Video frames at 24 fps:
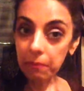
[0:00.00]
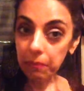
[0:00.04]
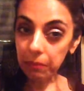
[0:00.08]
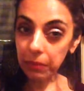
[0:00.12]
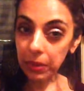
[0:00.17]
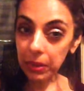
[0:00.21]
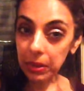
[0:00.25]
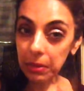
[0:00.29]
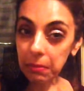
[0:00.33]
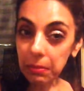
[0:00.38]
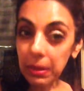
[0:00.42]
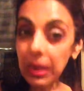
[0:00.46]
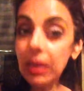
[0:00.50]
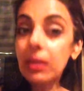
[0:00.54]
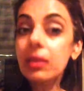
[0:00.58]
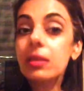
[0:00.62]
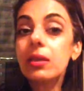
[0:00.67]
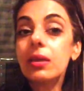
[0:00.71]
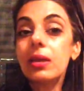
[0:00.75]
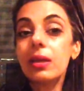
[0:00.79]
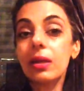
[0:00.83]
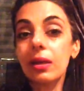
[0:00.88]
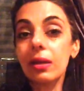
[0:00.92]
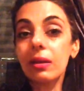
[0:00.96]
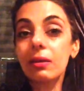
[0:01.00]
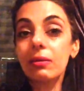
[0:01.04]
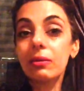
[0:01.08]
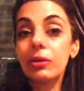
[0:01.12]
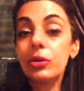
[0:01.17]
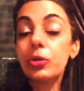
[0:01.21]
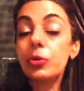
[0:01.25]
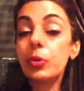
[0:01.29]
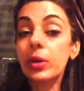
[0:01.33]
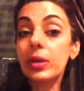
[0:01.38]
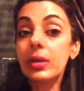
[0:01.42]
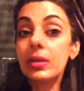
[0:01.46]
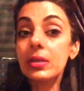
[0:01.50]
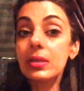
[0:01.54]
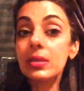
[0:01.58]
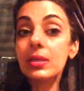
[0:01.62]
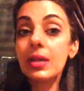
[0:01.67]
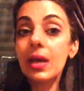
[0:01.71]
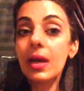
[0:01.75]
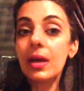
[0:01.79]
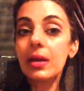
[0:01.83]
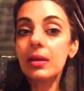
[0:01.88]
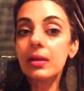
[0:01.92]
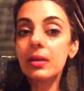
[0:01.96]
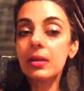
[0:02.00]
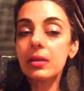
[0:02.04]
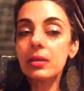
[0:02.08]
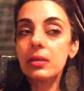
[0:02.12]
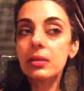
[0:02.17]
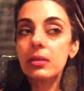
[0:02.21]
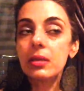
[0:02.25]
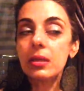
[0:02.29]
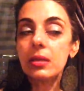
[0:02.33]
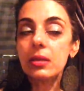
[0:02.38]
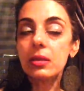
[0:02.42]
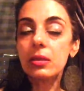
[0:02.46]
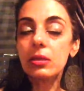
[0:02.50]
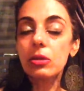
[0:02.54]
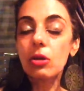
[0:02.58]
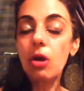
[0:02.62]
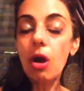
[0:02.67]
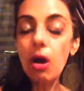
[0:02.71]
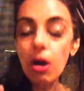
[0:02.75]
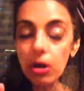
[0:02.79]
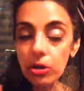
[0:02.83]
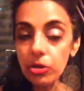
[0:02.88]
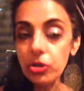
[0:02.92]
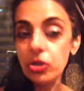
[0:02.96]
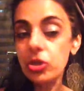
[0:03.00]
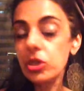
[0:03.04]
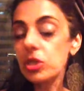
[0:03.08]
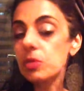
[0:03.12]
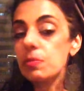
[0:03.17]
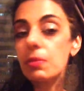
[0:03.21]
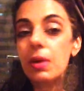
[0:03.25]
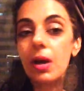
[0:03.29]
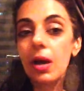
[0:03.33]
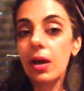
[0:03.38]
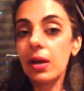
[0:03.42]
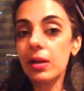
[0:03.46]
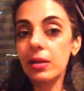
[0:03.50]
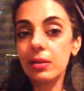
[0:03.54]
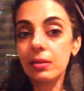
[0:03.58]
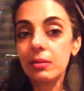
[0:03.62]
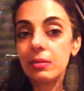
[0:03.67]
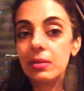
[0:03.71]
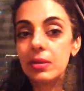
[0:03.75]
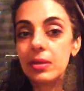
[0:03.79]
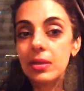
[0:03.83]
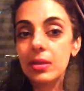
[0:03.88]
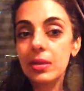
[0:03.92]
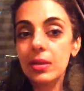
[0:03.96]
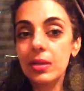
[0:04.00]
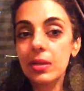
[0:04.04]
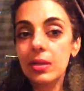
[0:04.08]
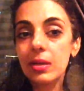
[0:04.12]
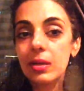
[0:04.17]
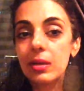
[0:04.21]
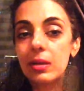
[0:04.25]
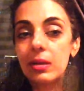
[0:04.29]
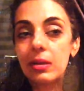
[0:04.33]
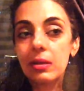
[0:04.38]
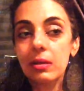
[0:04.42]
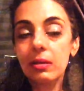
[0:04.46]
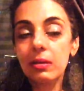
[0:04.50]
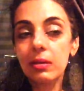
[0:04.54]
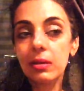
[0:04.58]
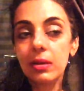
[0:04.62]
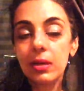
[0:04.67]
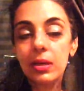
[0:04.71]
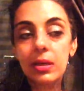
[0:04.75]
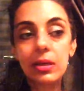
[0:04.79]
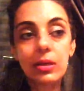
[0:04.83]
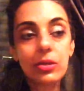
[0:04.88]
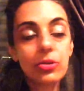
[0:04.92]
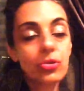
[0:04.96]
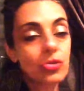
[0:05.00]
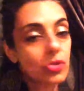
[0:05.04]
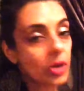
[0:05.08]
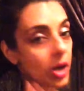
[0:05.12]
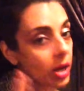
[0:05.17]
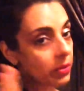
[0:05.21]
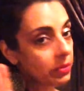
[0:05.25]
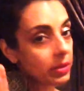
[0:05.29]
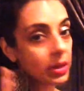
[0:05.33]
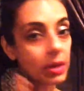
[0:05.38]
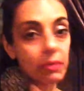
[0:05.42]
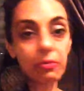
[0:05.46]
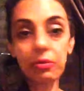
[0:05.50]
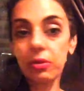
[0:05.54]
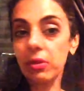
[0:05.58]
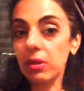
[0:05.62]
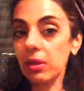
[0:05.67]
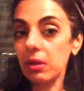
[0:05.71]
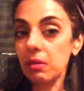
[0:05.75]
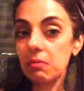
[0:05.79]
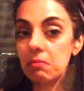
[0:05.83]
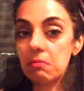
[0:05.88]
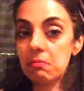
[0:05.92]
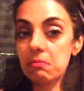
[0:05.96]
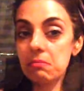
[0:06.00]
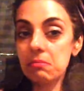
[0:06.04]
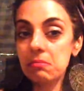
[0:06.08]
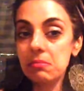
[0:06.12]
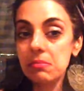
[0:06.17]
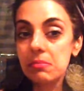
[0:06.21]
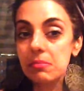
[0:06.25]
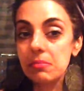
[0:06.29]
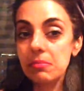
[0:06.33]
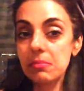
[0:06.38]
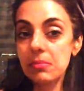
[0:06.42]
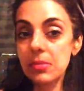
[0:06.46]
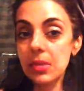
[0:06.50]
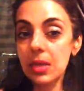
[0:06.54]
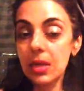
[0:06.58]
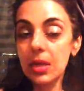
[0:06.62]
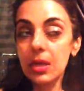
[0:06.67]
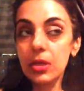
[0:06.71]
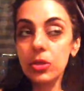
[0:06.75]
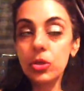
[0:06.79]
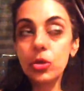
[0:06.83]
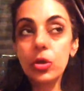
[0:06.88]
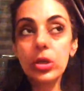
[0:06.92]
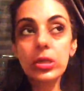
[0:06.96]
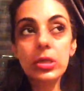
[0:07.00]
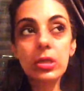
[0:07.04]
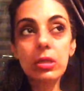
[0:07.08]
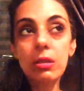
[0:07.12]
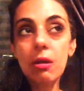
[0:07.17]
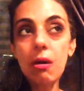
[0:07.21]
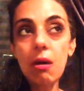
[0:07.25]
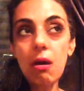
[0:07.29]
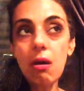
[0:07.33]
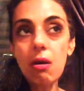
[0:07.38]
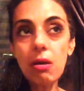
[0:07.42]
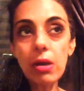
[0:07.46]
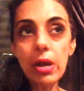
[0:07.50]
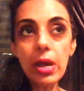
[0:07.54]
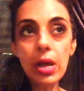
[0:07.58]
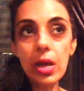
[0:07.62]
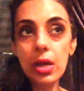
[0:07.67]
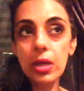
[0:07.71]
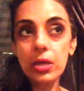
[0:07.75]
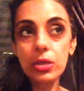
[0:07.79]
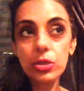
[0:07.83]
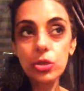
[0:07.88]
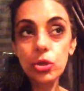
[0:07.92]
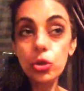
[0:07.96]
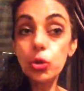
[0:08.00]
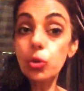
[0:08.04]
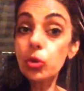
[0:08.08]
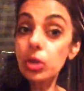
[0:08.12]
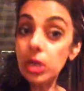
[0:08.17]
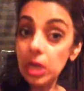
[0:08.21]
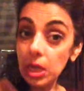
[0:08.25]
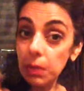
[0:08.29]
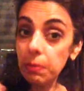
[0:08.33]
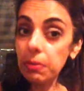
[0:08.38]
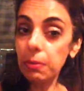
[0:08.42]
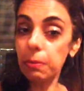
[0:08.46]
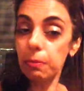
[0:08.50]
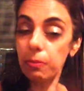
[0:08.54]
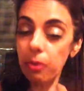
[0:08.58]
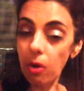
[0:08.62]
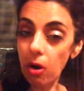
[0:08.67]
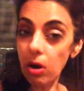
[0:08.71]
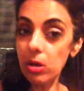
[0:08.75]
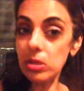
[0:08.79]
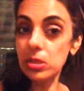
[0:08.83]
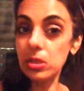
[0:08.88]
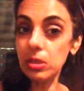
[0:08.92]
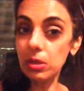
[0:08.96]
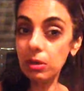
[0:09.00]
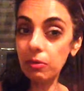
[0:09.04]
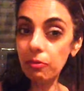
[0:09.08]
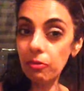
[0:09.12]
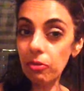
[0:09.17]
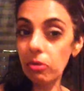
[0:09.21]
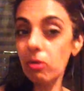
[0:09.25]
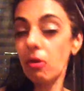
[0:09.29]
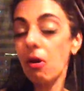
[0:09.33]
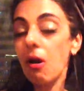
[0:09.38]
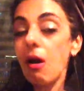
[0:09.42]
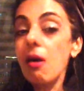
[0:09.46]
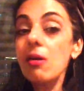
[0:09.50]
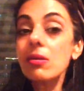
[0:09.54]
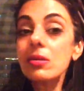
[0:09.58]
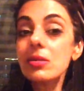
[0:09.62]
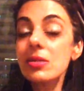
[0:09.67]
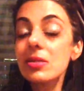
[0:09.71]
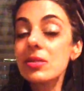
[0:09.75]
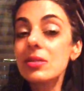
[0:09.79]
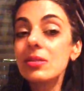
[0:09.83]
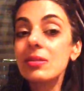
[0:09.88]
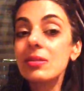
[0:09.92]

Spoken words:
But the main thing you need to understand is the conscious mind is driving everything. So as long as you keep a positive thought,